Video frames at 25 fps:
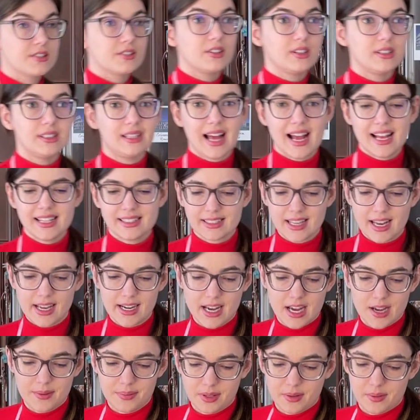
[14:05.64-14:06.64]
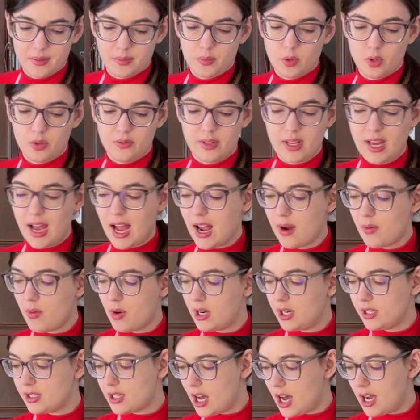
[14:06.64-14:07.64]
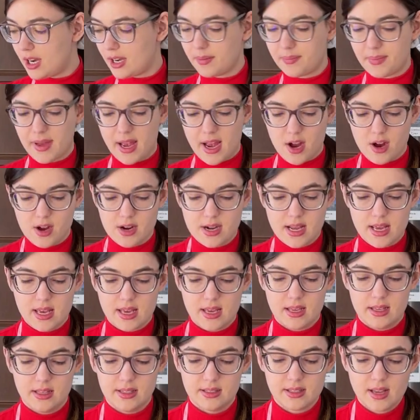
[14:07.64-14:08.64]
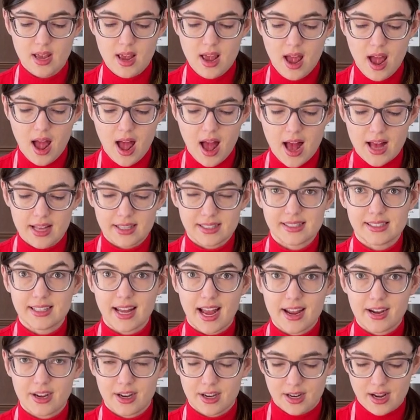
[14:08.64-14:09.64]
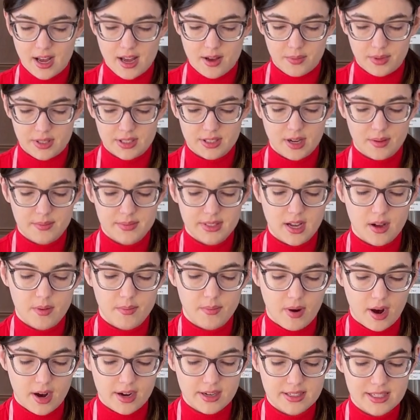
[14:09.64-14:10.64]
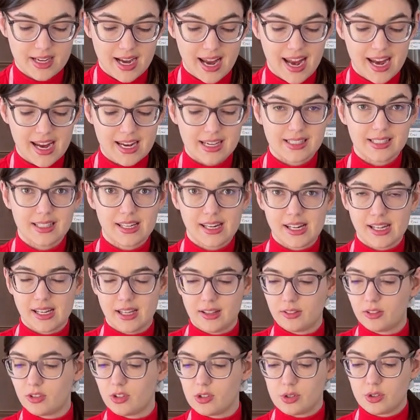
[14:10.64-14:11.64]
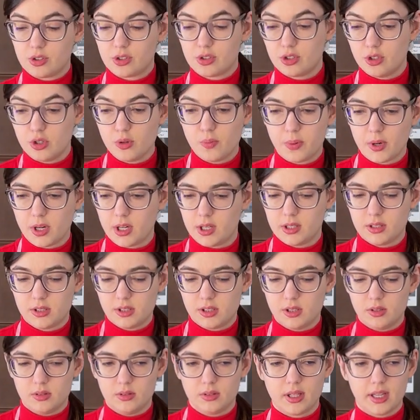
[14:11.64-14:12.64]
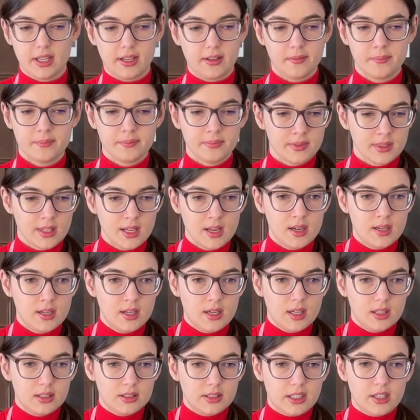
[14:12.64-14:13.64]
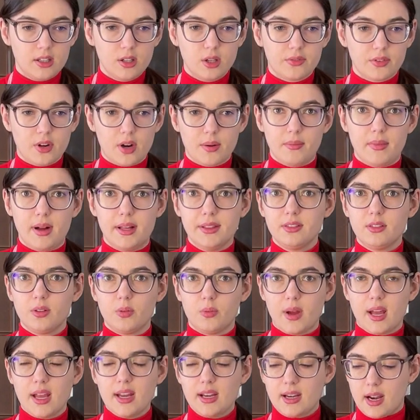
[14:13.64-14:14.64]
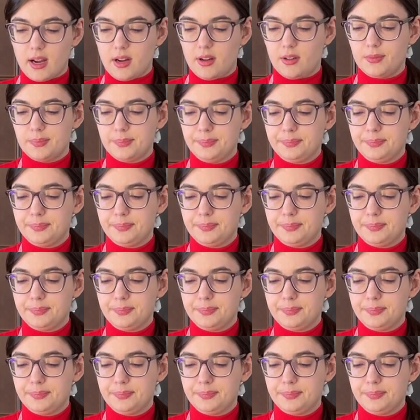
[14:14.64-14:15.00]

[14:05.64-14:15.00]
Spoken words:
the last kind of upcoming movie I want to talk about is Snyder Cut, which comes out March 18th, so super soon, like a little over a month away now.